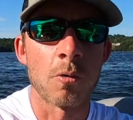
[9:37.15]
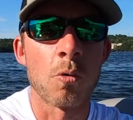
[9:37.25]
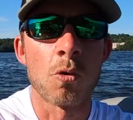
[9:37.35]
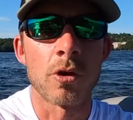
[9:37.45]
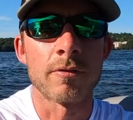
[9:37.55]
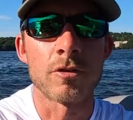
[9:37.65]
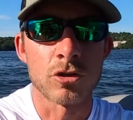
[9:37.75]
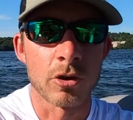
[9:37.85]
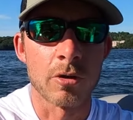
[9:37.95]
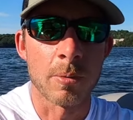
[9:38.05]
Or if you
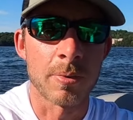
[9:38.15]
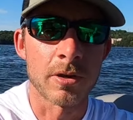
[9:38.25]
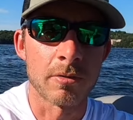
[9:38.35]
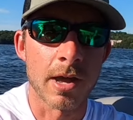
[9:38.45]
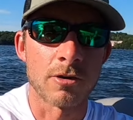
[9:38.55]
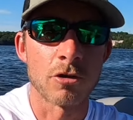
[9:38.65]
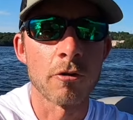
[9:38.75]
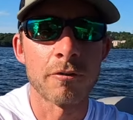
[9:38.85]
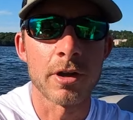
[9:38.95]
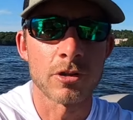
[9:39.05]
show up and you catch no
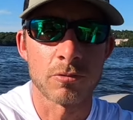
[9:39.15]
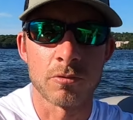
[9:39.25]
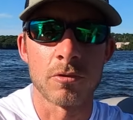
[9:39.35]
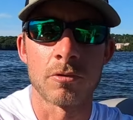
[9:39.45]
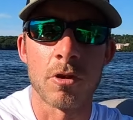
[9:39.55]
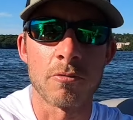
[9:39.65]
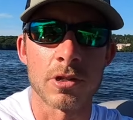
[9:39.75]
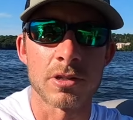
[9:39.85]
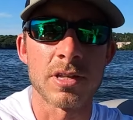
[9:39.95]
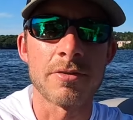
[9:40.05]
fish, well, don't
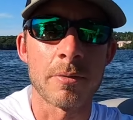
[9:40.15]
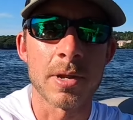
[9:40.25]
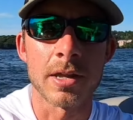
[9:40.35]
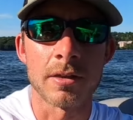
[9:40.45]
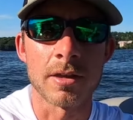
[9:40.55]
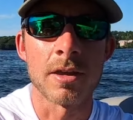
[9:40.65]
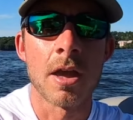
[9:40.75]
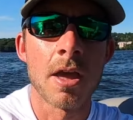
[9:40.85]
just leave immediately